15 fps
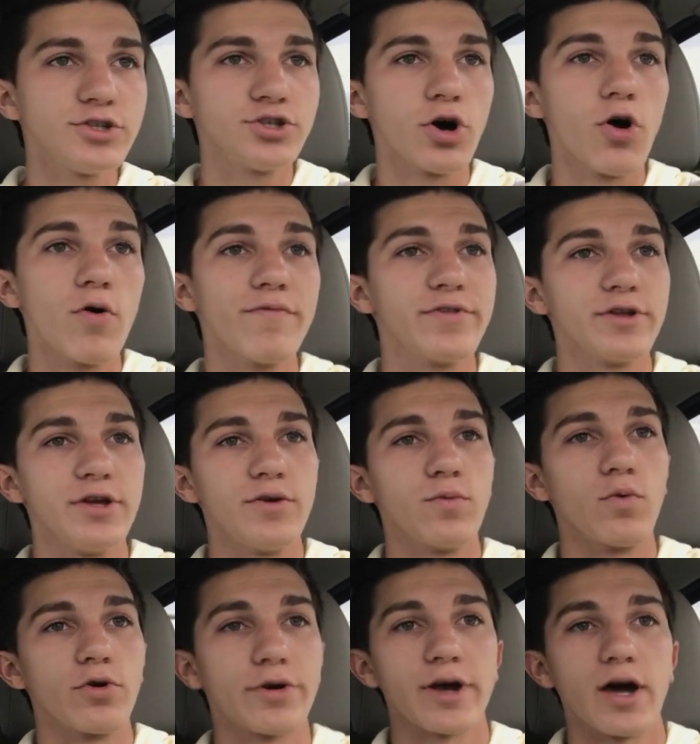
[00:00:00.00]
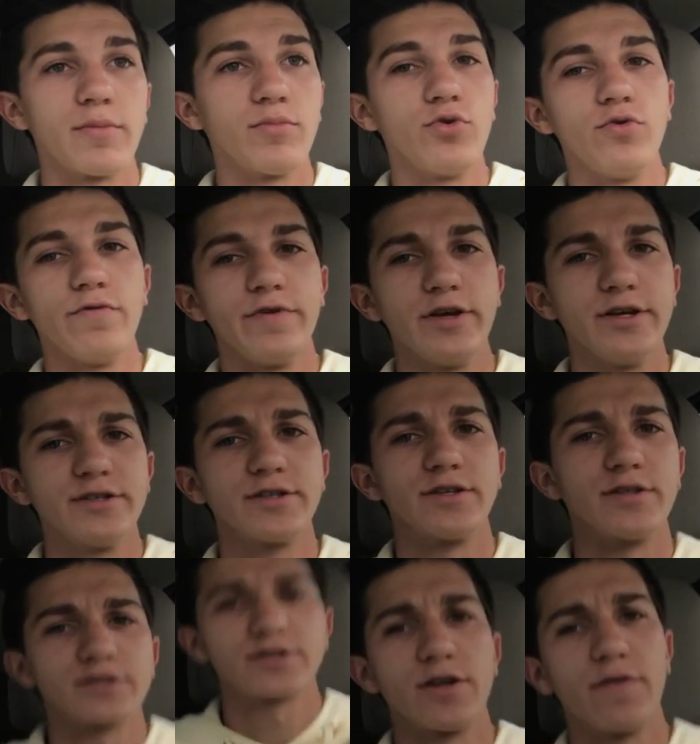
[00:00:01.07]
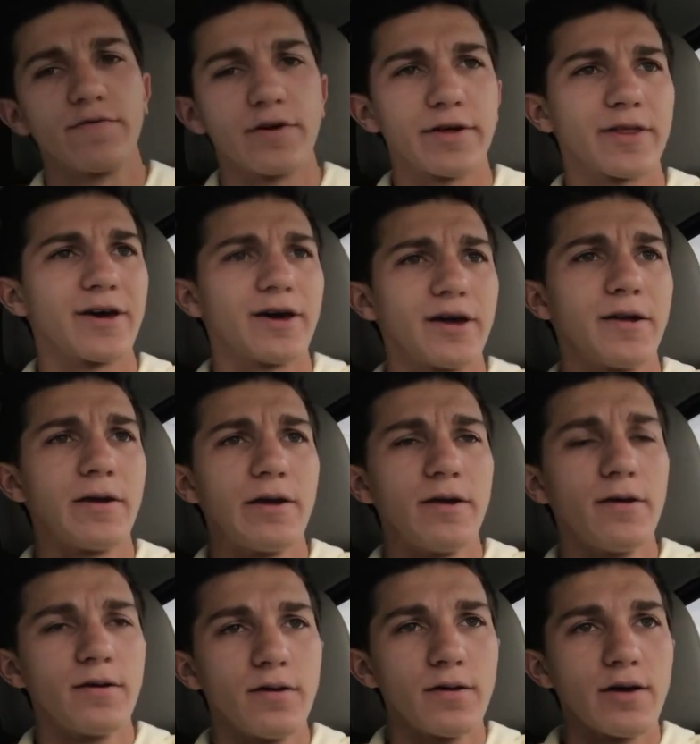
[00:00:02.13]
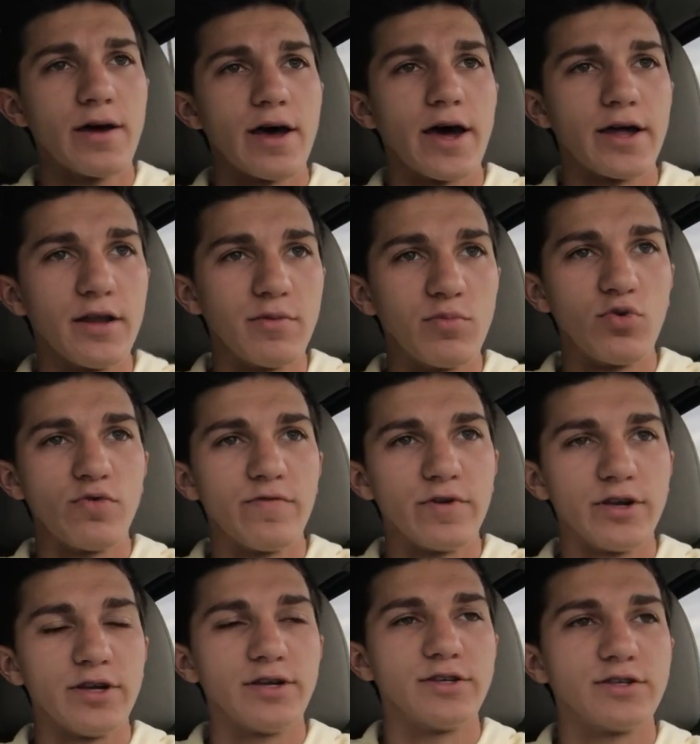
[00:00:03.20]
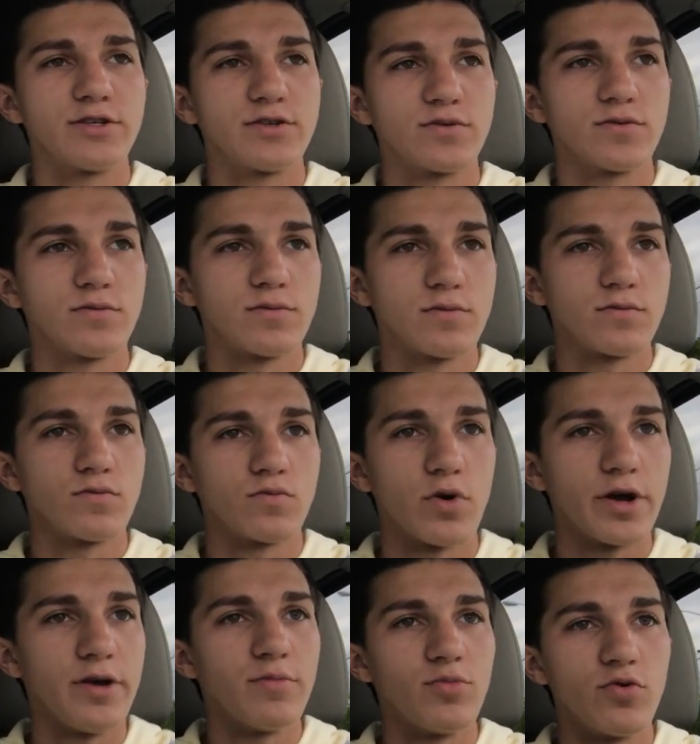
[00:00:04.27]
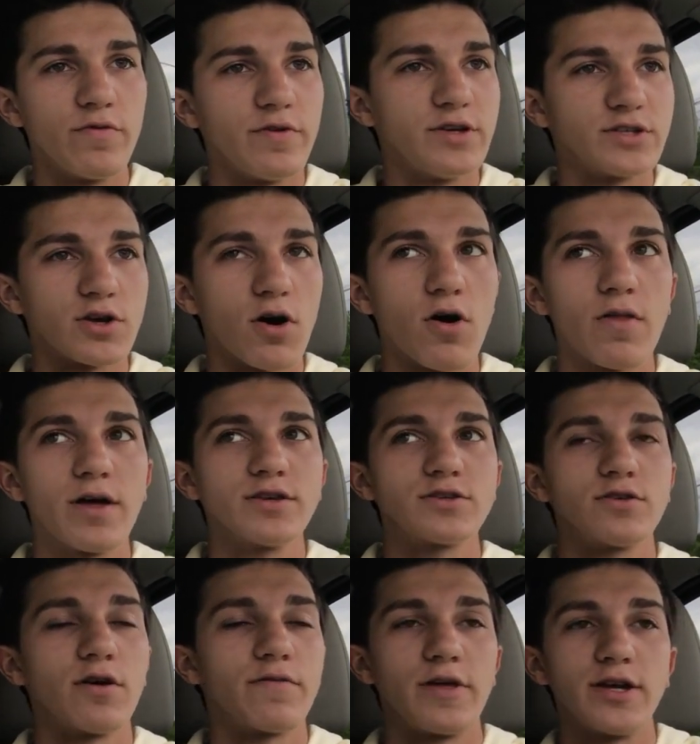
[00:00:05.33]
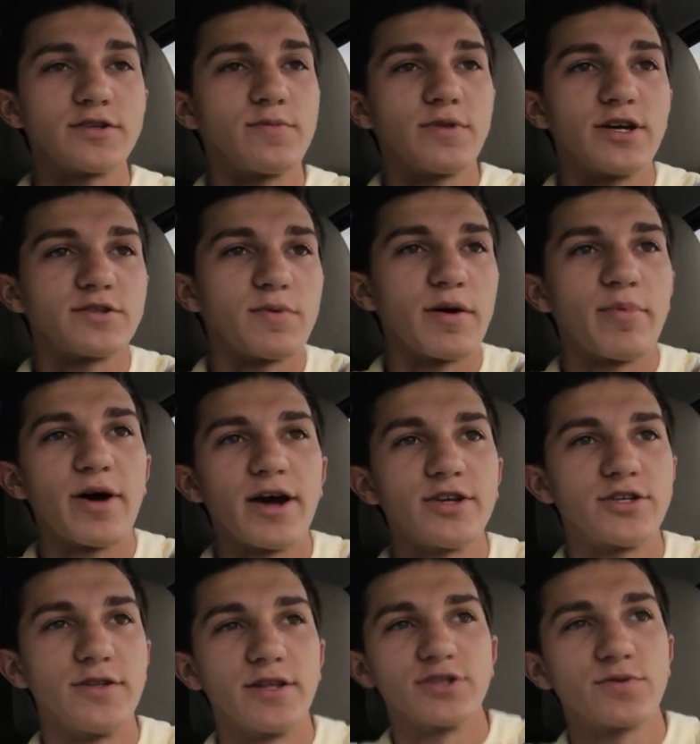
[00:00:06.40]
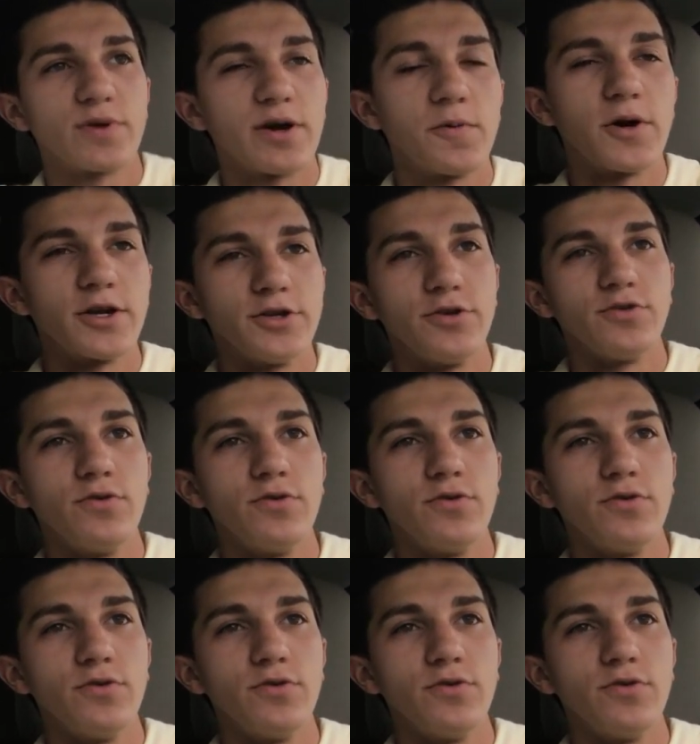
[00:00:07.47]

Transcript: to hopefully work on movies and stuff like that, edit movies, write movies, all that stuff. That's my passion. That's what I want to